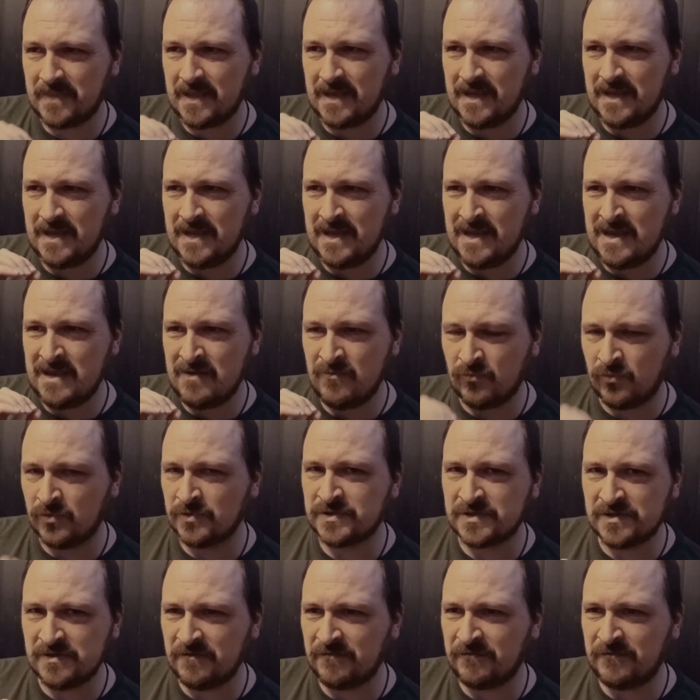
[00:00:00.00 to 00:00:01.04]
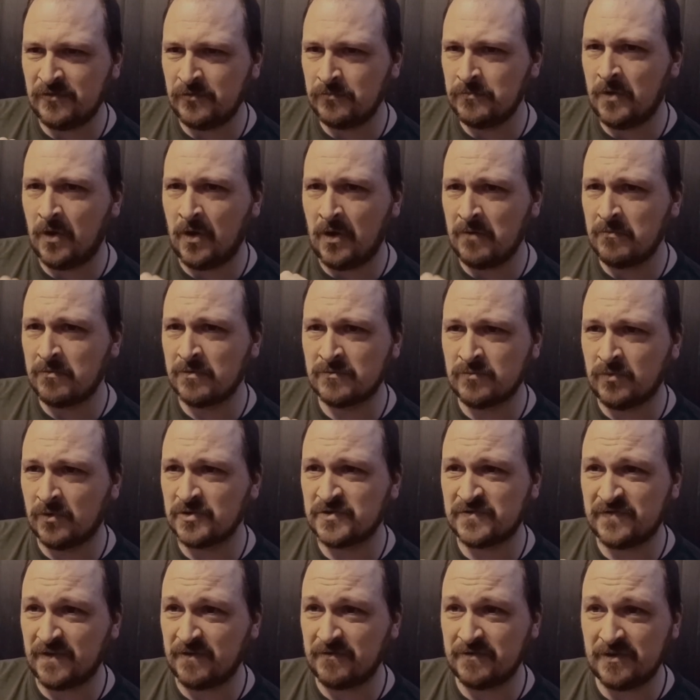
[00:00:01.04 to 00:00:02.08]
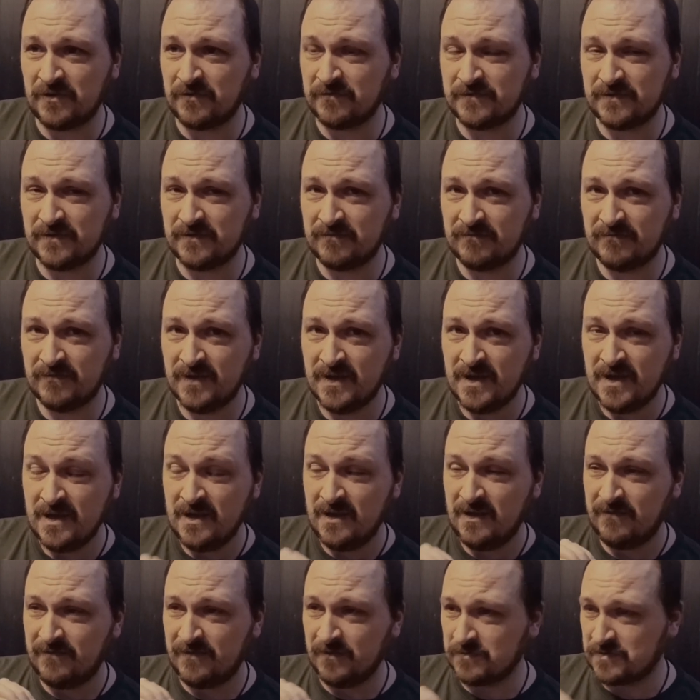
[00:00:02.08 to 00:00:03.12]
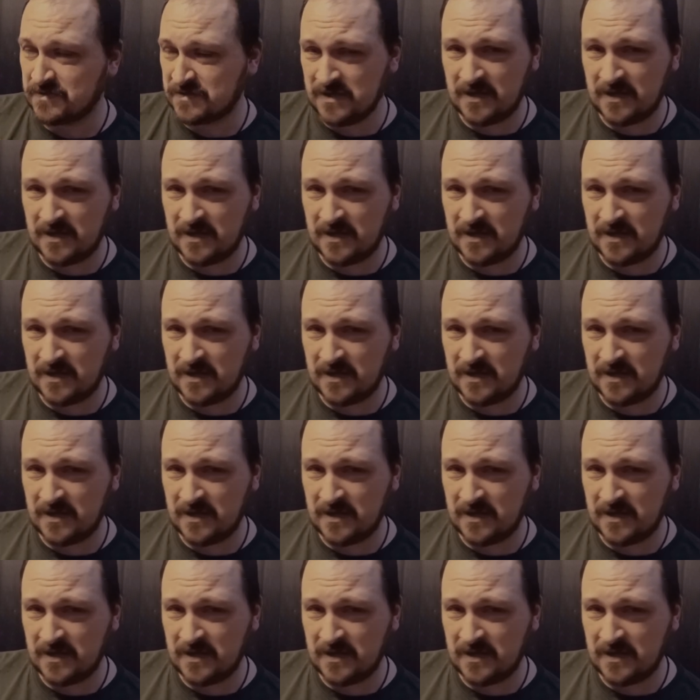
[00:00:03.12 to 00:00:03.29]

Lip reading: It wasn't a film that I would watch very often. If there was nothing